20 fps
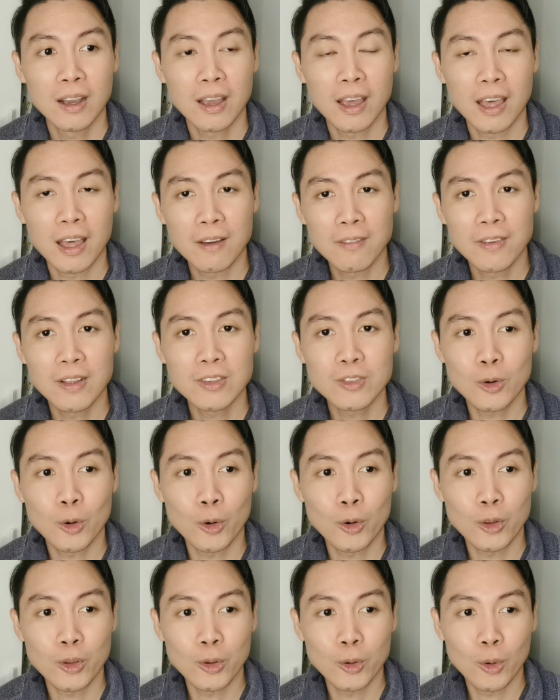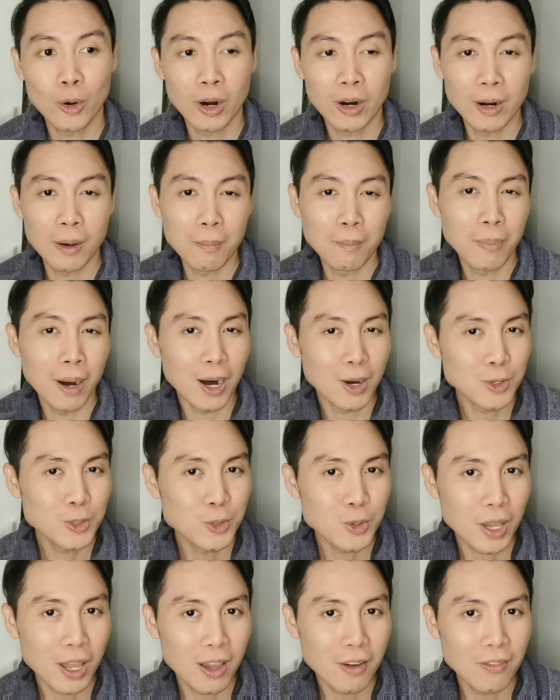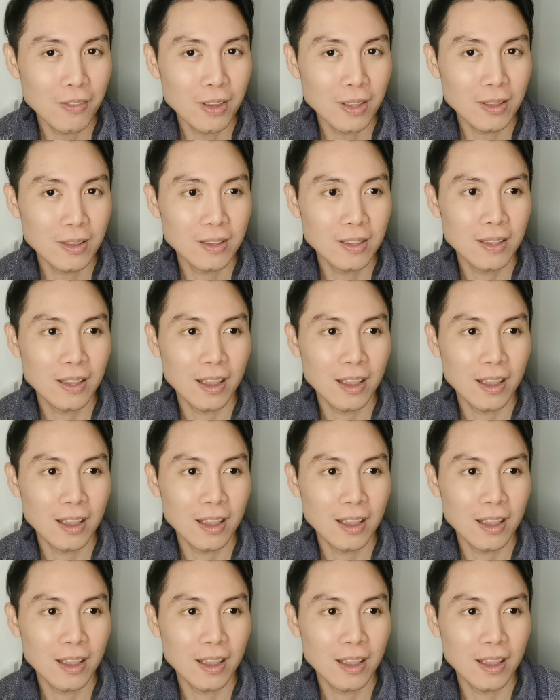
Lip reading: have it, or you are about to have it,